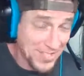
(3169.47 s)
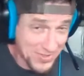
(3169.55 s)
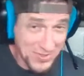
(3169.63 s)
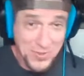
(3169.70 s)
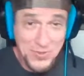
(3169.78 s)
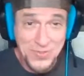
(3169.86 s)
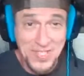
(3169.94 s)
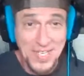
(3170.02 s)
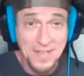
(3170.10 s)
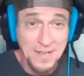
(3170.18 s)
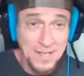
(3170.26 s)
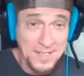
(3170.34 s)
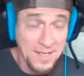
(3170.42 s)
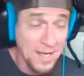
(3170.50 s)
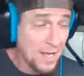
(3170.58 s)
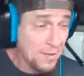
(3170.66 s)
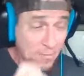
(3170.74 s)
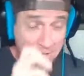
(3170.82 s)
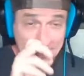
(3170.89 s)
Use it
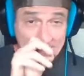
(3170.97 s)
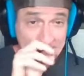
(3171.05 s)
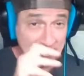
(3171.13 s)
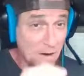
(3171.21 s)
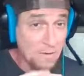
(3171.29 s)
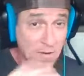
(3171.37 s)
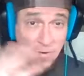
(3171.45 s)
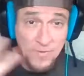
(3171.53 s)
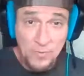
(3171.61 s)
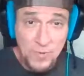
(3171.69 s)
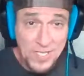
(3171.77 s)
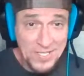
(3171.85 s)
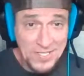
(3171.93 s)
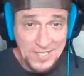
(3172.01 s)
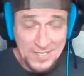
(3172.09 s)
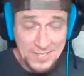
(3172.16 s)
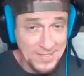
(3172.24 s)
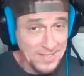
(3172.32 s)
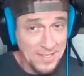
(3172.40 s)
when this is all over with
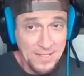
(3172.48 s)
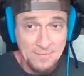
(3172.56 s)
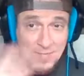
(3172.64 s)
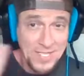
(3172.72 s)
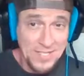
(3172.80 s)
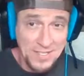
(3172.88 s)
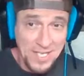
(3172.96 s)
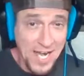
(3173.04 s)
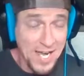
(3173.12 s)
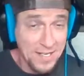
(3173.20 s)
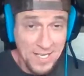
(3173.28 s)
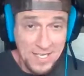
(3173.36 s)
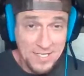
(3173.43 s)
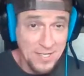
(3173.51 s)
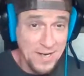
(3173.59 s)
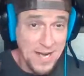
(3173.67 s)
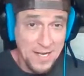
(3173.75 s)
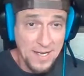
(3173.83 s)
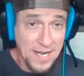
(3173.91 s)
and it's done with. Yeah, get your
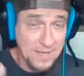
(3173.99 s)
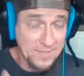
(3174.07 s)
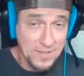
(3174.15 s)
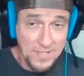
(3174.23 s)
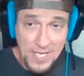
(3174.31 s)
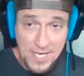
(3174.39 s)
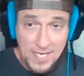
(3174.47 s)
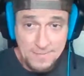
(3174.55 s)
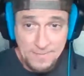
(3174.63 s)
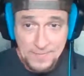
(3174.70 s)
Advil again.